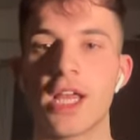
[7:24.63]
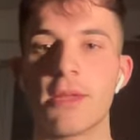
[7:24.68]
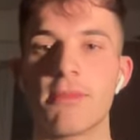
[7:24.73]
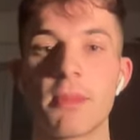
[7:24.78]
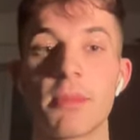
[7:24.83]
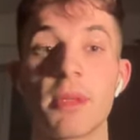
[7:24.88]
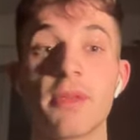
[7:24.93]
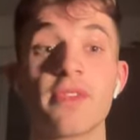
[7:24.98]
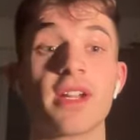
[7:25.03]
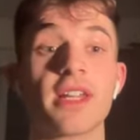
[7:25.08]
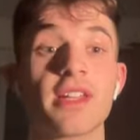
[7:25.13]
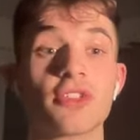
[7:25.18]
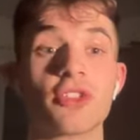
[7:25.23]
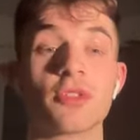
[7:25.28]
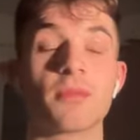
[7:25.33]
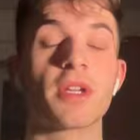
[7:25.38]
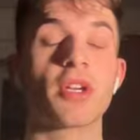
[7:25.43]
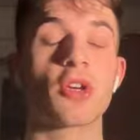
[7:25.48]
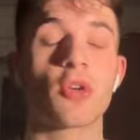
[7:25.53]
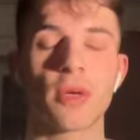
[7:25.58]
maybe even a
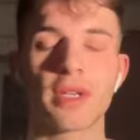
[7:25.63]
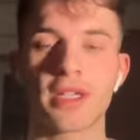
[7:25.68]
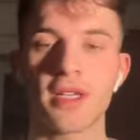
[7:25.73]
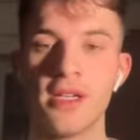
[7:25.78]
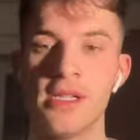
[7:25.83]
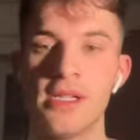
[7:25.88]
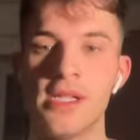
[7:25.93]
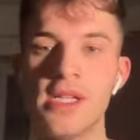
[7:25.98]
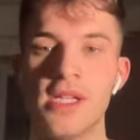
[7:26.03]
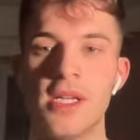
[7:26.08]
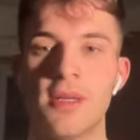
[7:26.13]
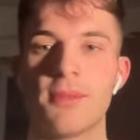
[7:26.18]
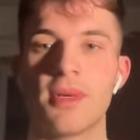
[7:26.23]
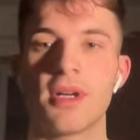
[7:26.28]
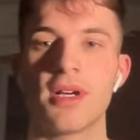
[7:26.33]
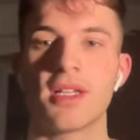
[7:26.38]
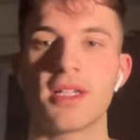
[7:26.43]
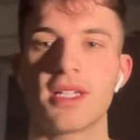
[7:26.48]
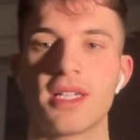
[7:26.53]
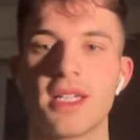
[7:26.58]
little bit quicker,
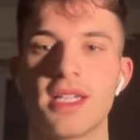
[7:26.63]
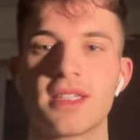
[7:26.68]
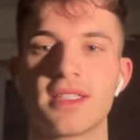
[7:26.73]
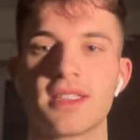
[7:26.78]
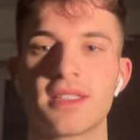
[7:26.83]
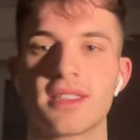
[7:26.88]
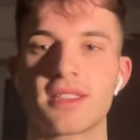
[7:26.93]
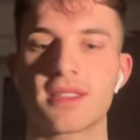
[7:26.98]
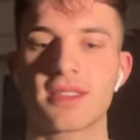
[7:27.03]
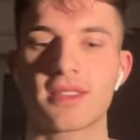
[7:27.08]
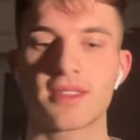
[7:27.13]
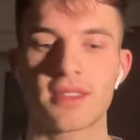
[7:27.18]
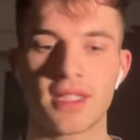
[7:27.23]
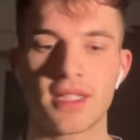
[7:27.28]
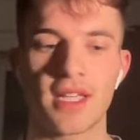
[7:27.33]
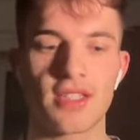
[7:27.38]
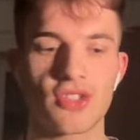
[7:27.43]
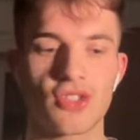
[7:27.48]
but it's